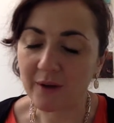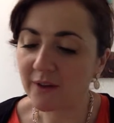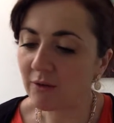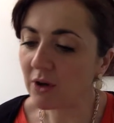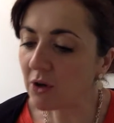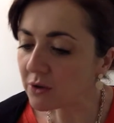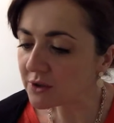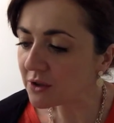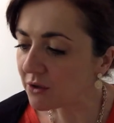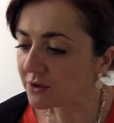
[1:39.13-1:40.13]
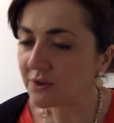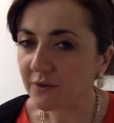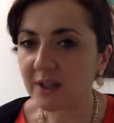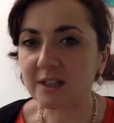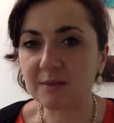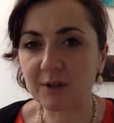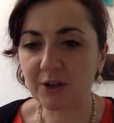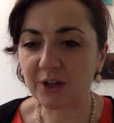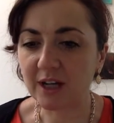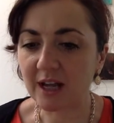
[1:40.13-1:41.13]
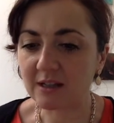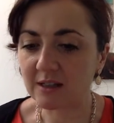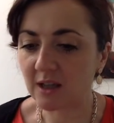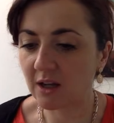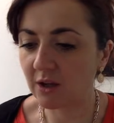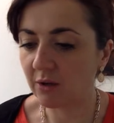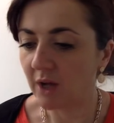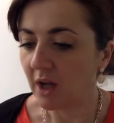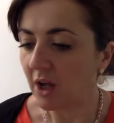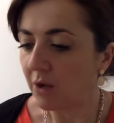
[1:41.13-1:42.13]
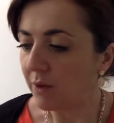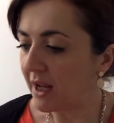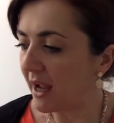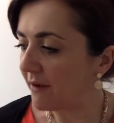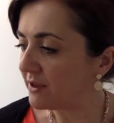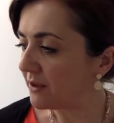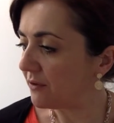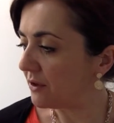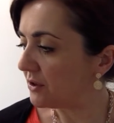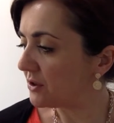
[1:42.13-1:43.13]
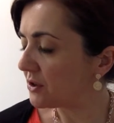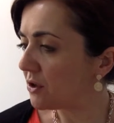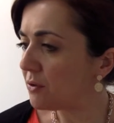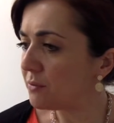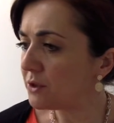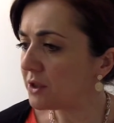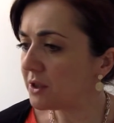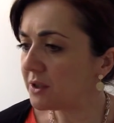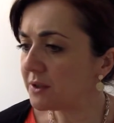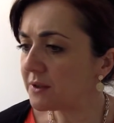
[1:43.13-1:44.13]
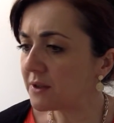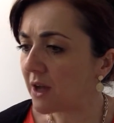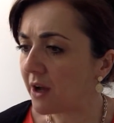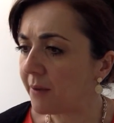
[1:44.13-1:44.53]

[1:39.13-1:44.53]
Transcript: And there are lots and lots of things to be looking at. So we have different sculptures,